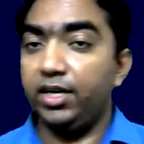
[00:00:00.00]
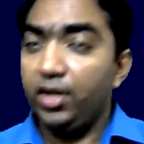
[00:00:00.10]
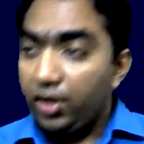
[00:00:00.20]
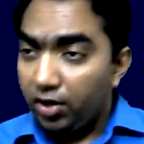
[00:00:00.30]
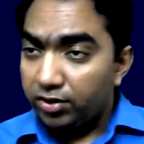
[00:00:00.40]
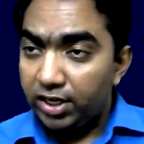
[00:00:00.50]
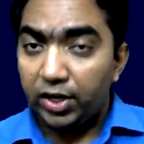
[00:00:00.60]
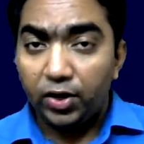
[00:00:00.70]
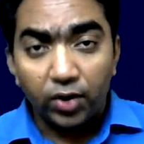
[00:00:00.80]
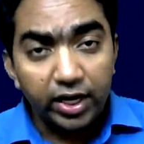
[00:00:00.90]
Is it a
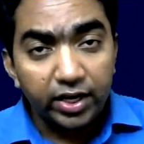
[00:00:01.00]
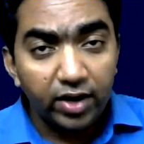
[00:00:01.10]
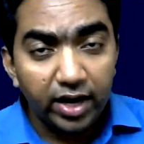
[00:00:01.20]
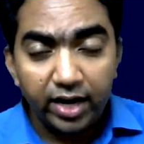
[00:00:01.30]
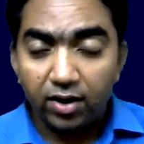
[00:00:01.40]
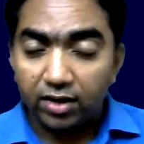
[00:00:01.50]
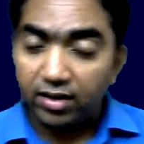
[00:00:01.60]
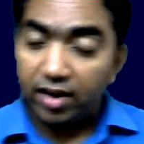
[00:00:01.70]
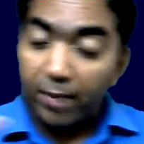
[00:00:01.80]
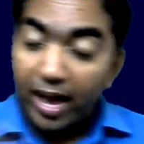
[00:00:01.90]
curative line or is it a
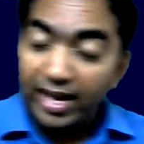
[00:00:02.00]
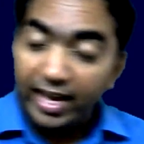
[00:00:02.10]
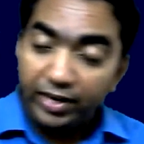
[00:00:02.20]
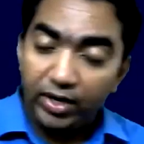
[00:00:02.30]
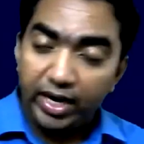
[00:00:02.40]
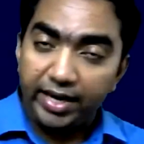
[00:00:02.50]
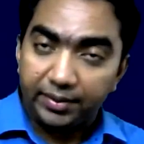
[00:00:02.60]
palliative line?